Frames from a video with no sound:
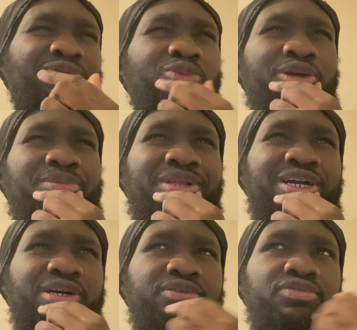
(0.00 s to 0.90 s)
wordplay
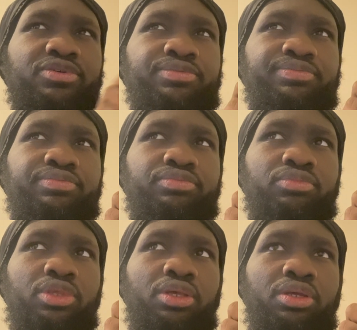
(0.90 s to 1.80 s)
out of
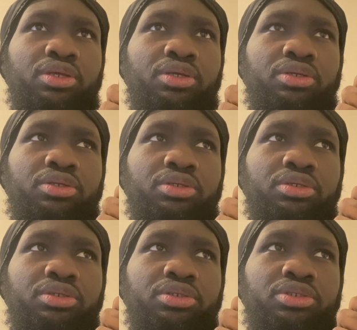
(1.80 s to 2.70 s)

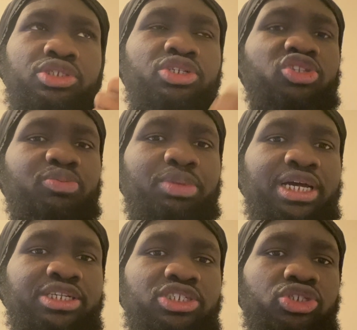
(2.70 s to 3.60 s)
G
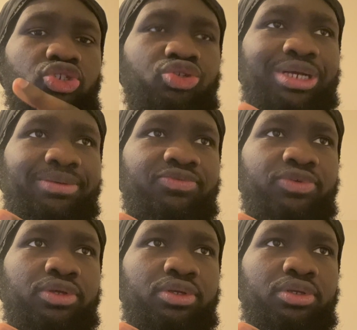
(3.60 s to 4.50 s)
Splash Trap
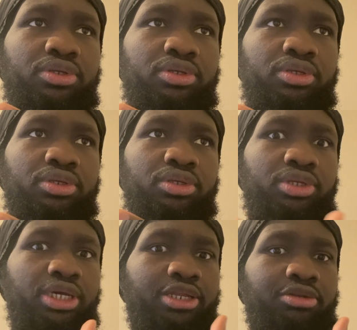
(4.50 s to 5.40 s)
Fit
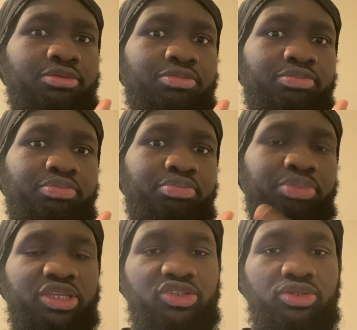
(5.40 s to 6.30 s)
and
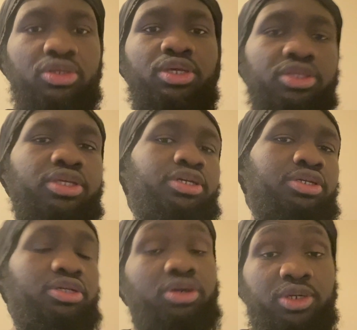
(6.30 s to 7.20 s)
Biss. Yeah,
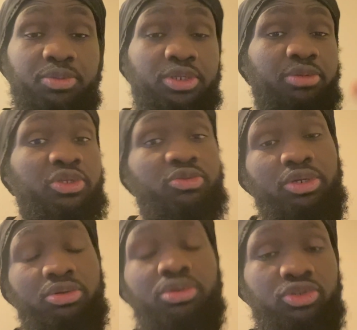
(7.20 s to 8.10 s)
RIP the piss, by
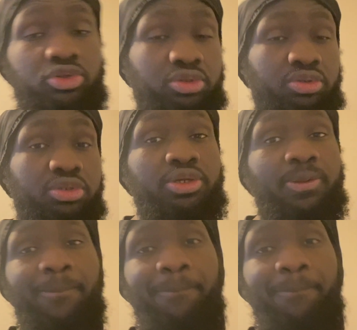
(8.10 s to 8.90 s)
the way, so, yeah.